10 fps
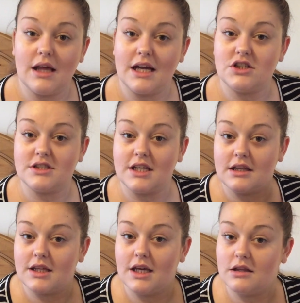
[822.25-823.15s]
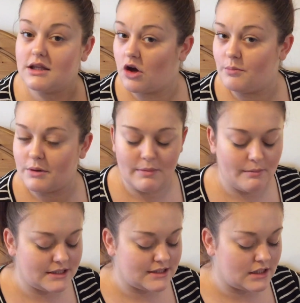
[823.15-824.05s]
I just think they
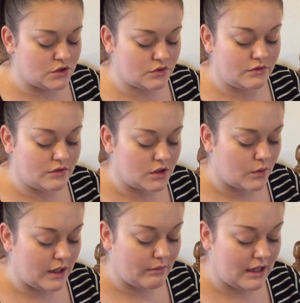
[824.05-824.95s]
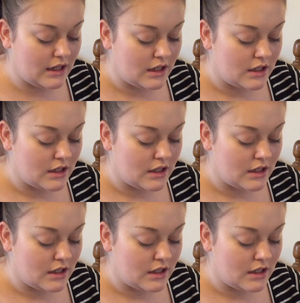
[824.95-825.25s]
complement my skin tone quite well.